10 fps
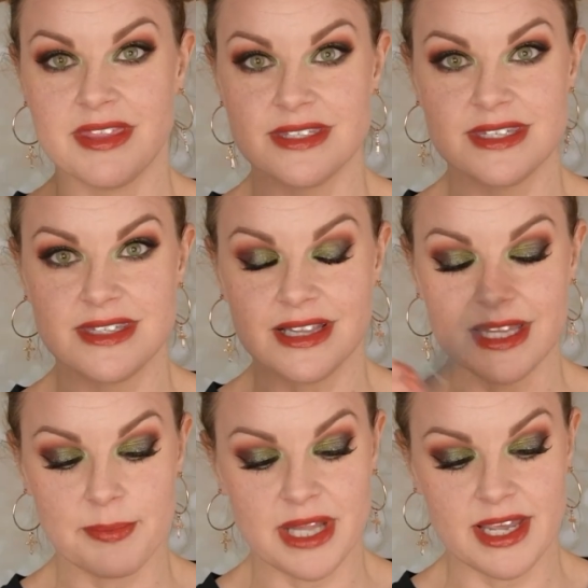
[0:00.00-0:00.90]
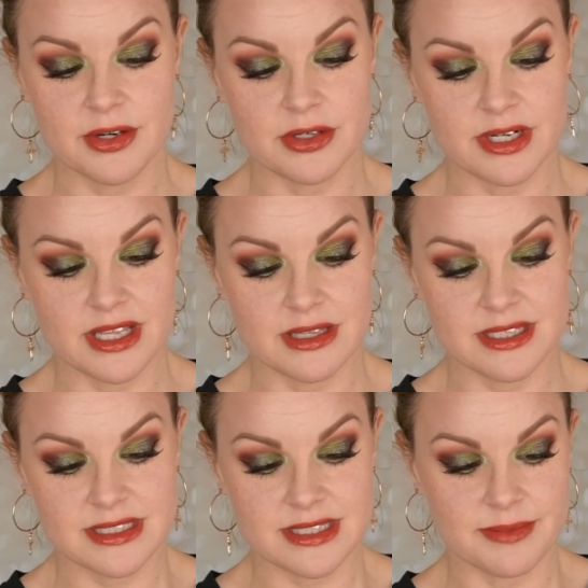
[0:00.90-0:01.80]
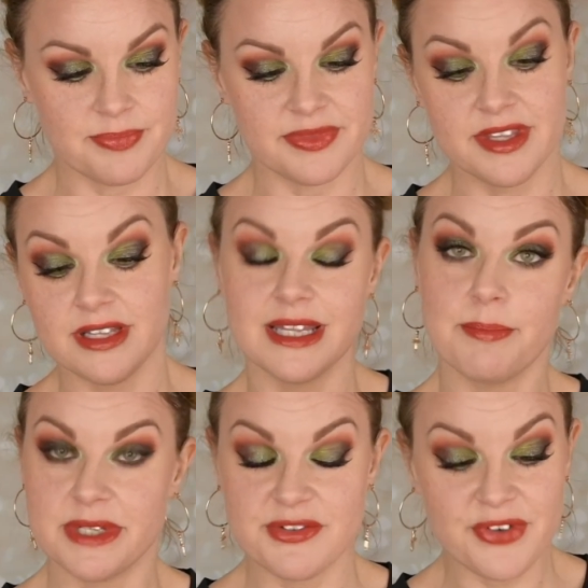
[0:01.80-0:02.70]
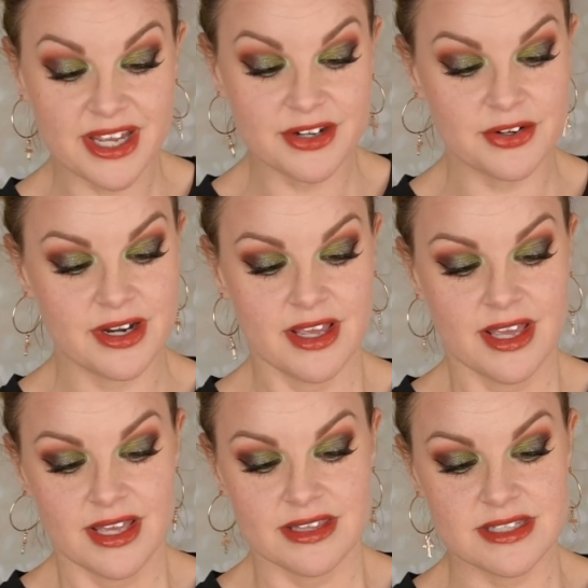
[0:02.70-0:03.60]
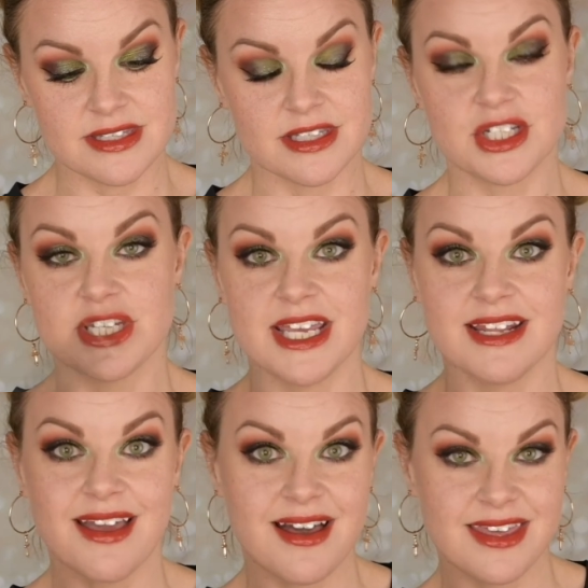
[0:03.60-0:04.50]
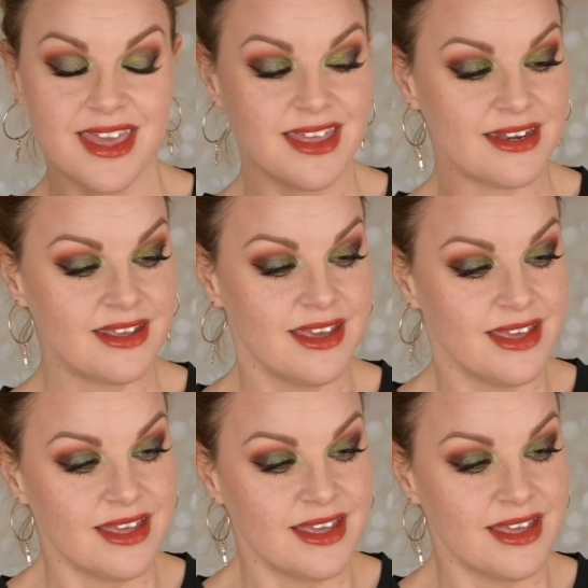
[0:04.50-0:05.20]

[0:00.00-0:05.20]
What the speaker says: This is the lip liner and this the lip definer. And this is in the shade Cayenne.